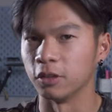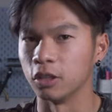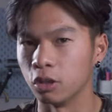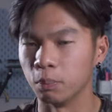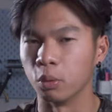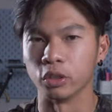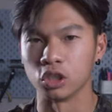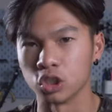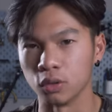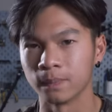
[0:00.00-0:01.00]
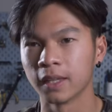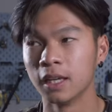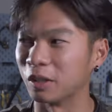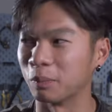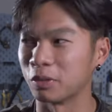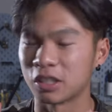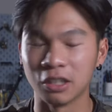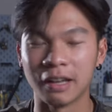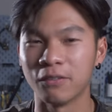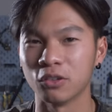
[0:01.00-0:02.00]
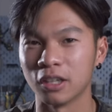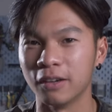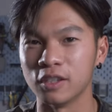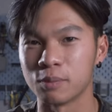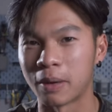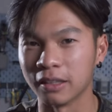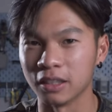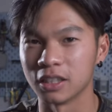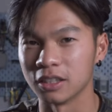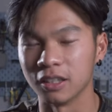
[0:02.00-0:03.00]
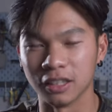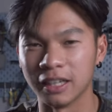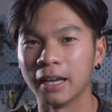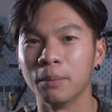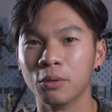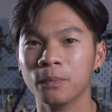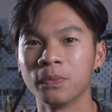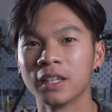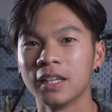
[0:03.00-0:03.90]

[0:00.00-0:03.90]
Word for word: video bowling shoot, the skill levels of these pilots is undeniable,